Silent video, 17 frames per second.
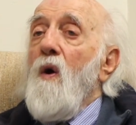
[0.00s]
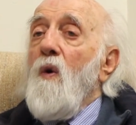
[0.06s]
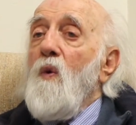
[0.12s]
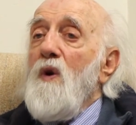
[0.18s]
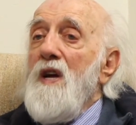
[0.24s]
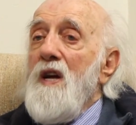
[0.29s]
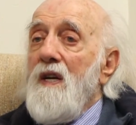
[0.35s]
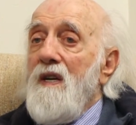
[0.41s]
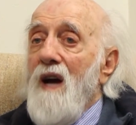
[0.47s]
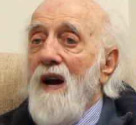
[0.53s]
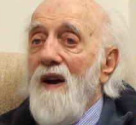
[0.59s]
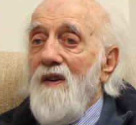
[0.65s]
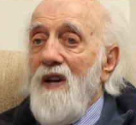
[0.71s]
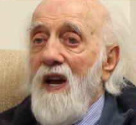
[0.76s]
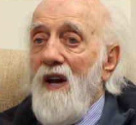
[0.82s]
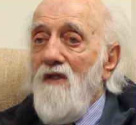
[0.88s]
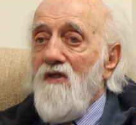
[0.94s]

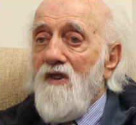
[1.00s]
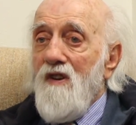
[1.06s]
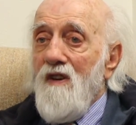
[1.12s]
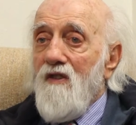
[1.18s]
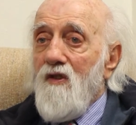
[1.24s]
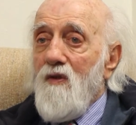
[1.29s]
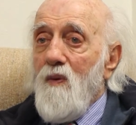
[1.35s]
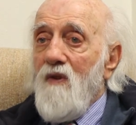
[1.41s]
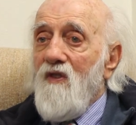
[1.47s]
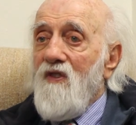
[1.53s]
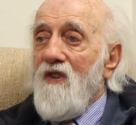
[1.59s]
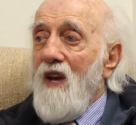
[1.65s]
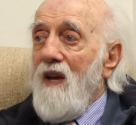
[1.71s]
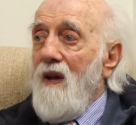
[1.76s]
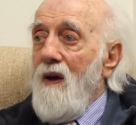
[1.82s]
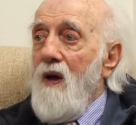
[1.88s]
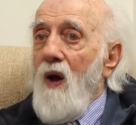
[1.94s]
Reincarnationists would
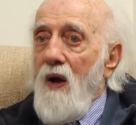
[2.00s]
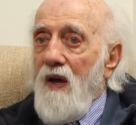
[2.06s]
say,